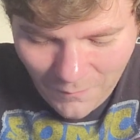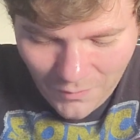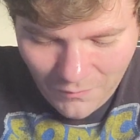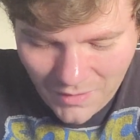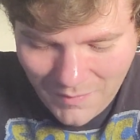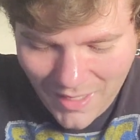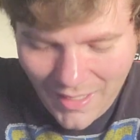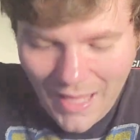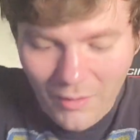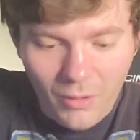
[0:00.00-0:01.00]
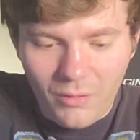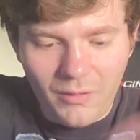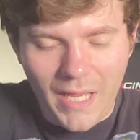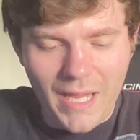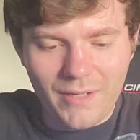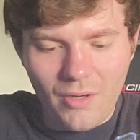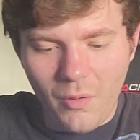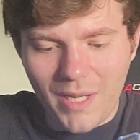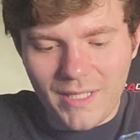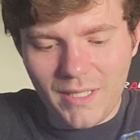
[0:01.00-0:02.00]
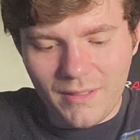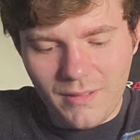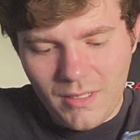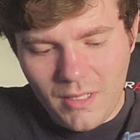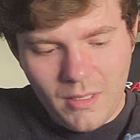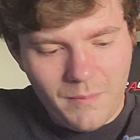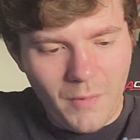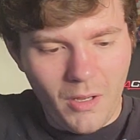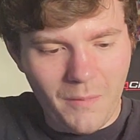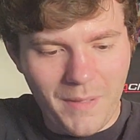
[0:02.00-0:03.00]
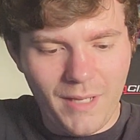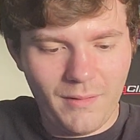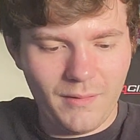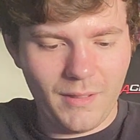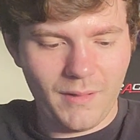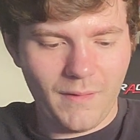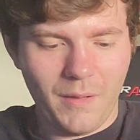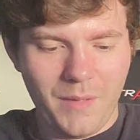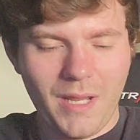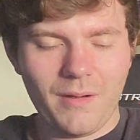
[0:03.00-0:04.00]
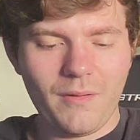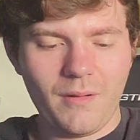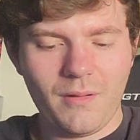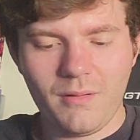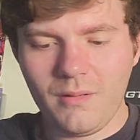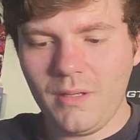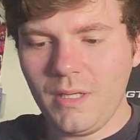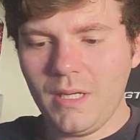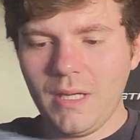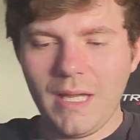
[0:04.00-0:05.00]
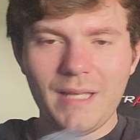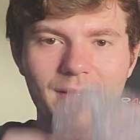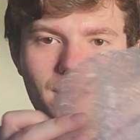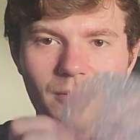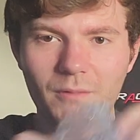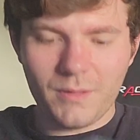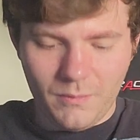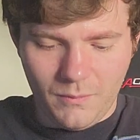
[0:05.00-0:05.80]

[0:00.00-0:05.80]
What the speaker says: for the remake at all. I had no idea. Oh man, it's coming out of the... Has this little